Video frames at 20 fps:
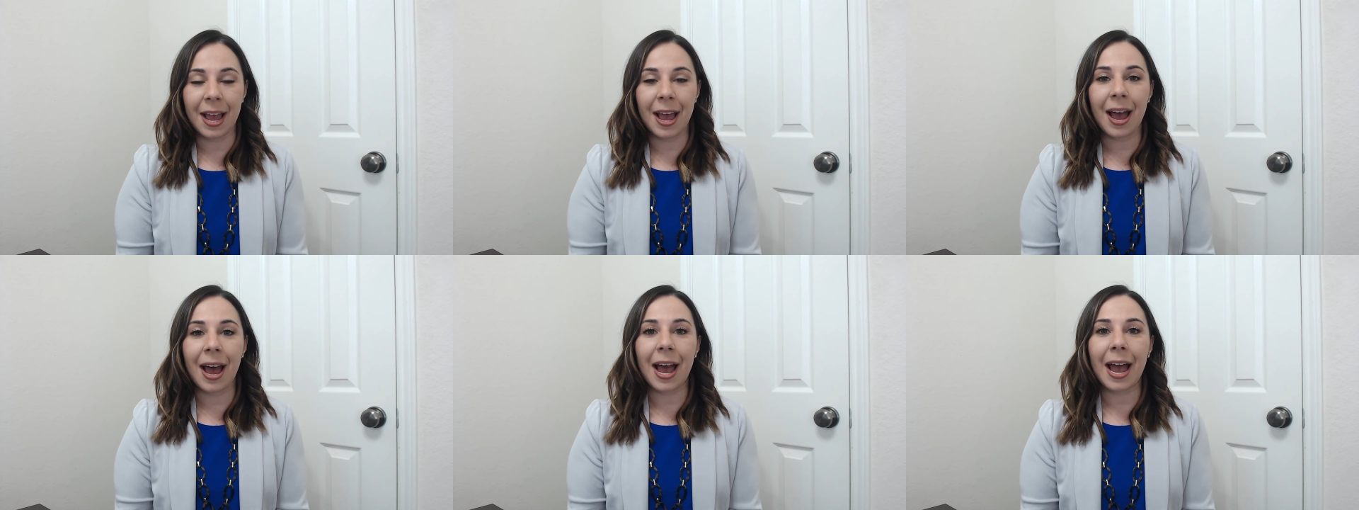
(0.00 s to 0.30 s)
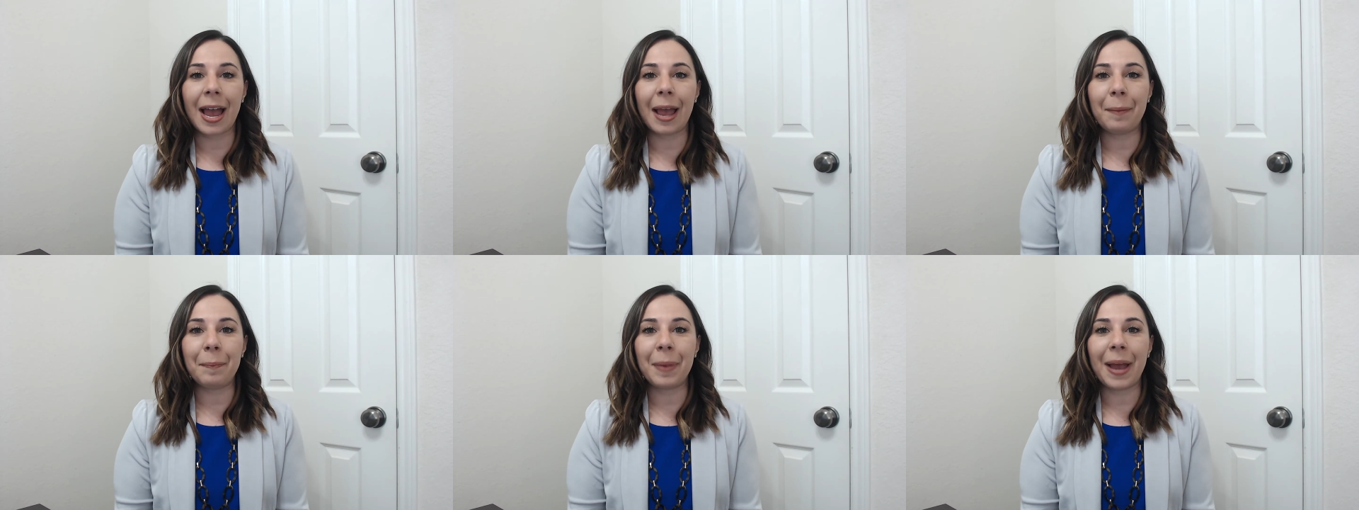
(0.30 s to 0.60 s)

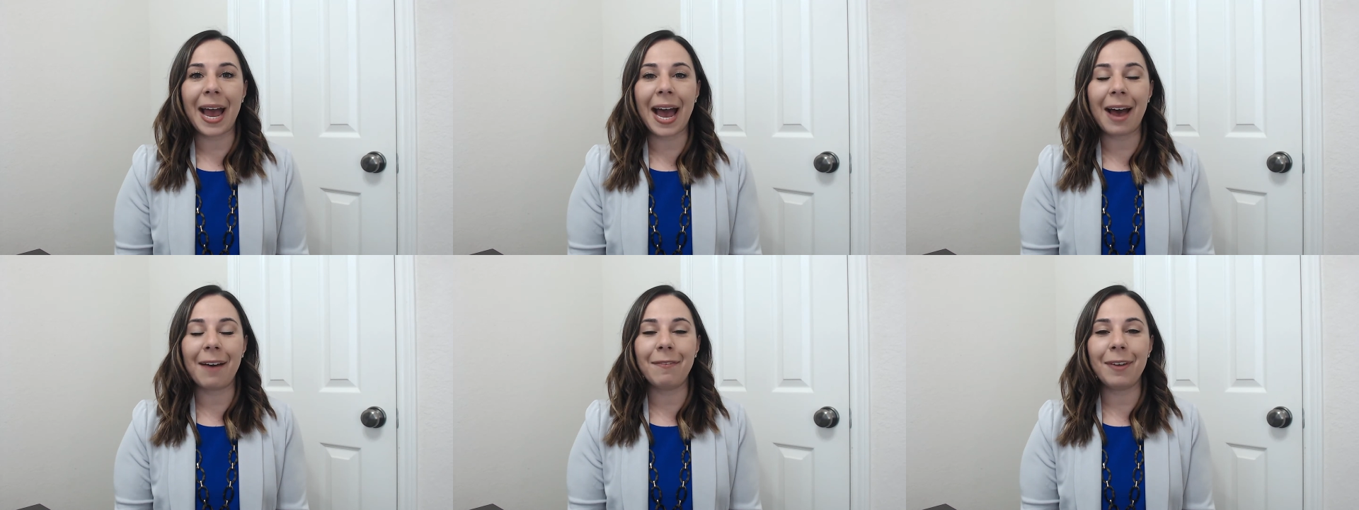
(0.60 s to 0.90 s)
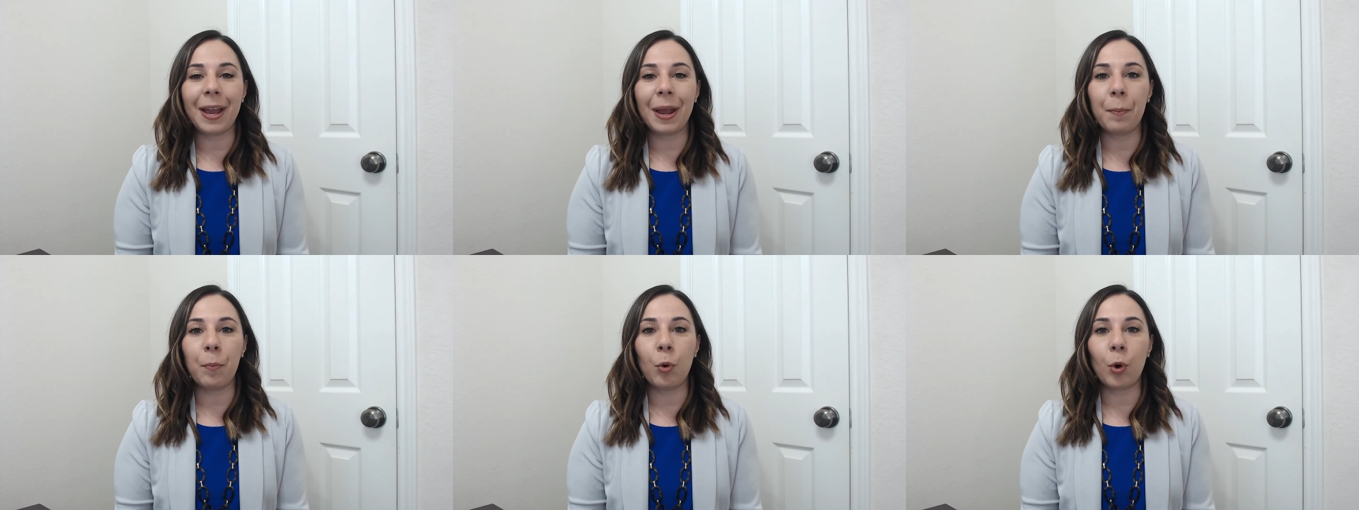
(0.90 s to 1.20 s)
I'm
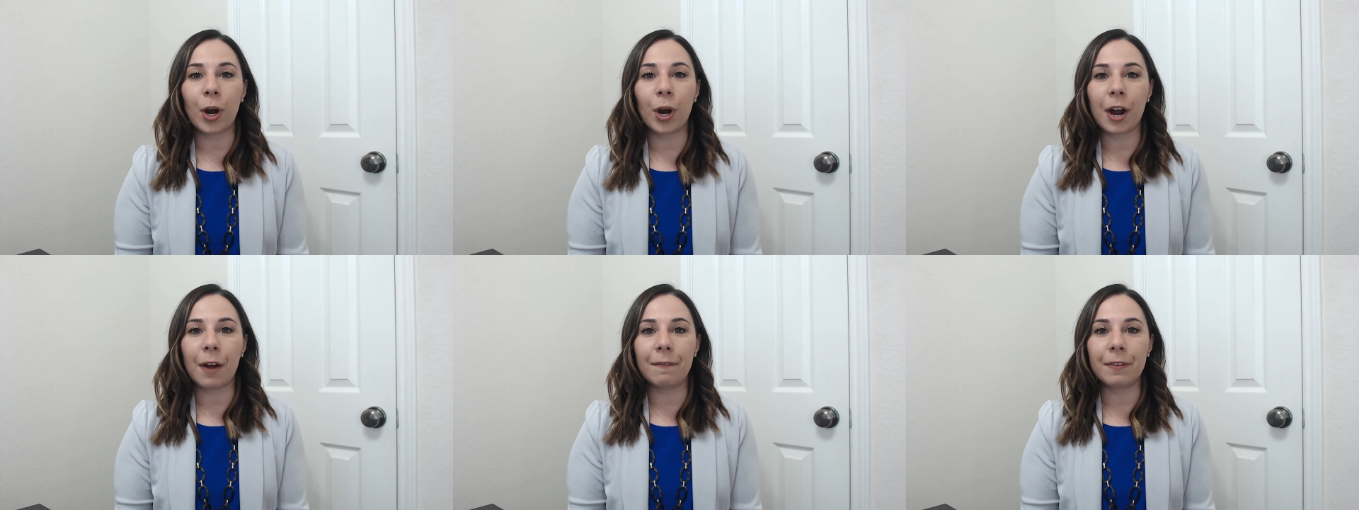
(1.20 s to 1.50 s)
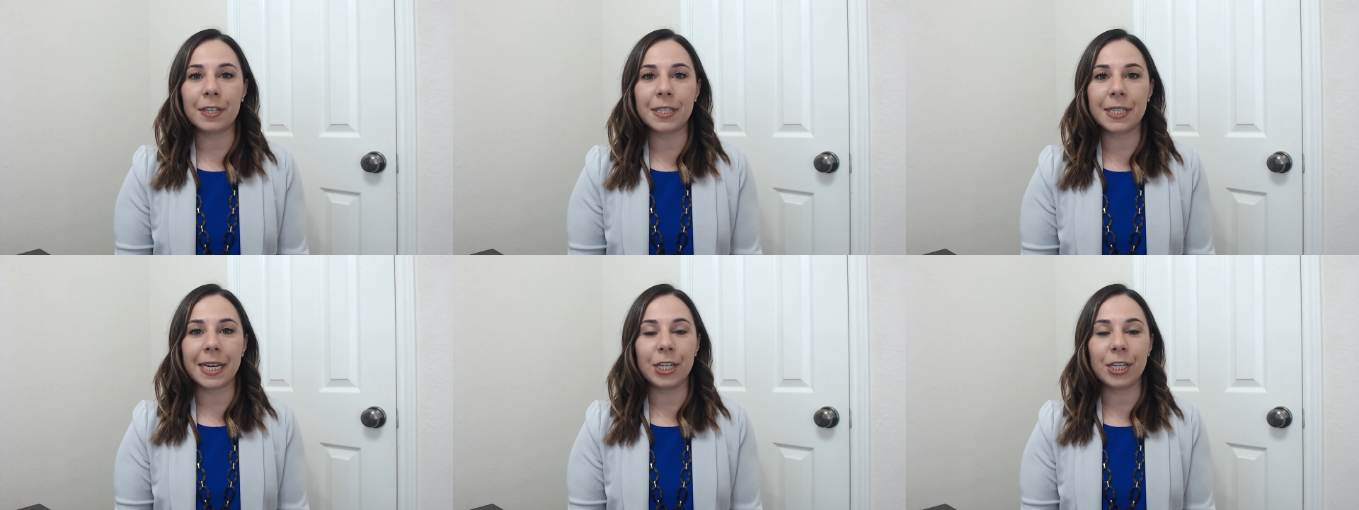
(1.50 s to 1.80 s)
having more
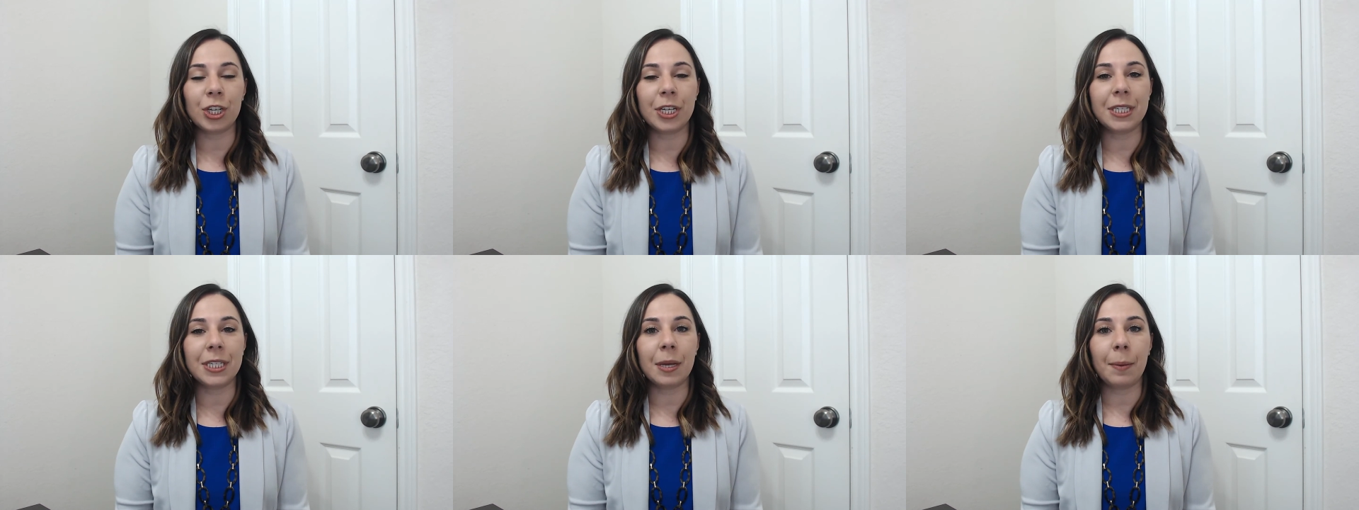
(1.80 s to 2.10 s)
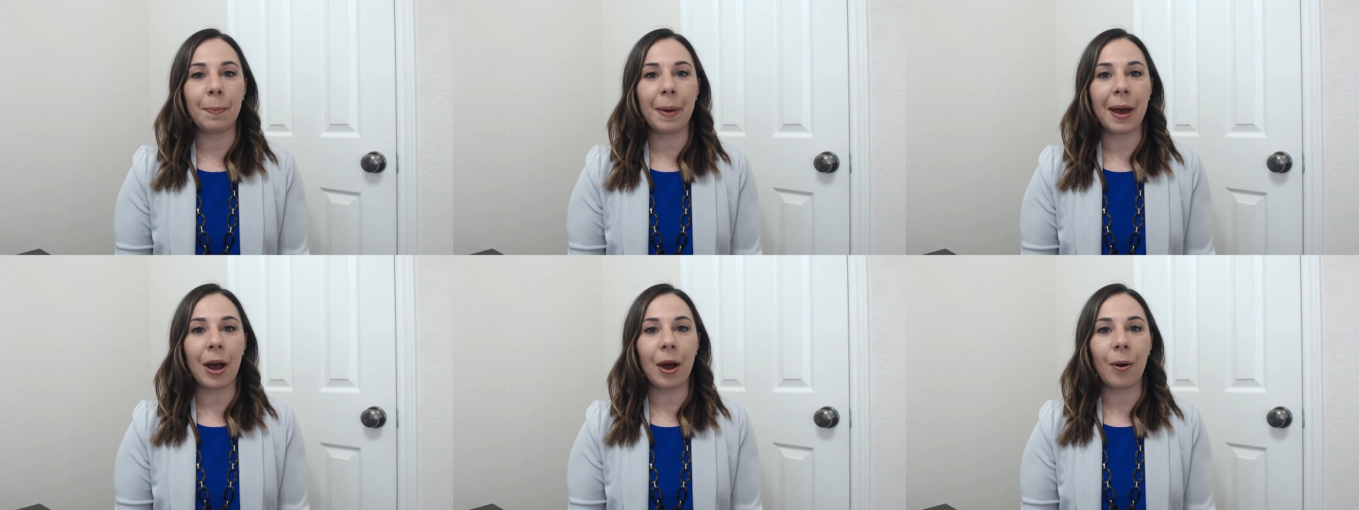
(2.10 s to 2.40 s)
conversations
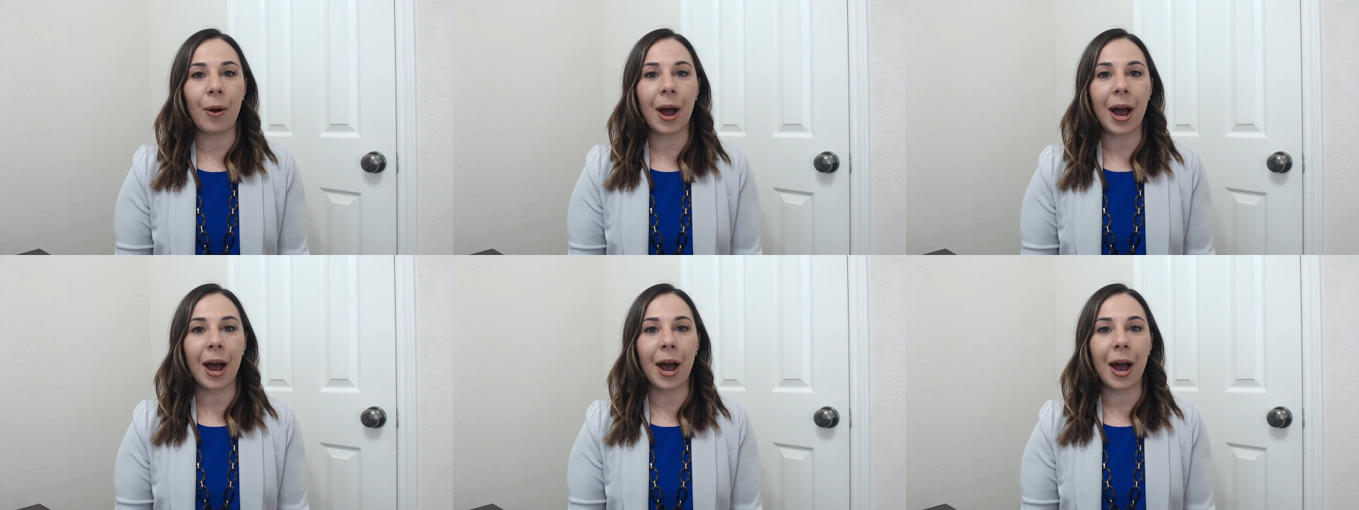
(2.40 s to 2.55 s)
about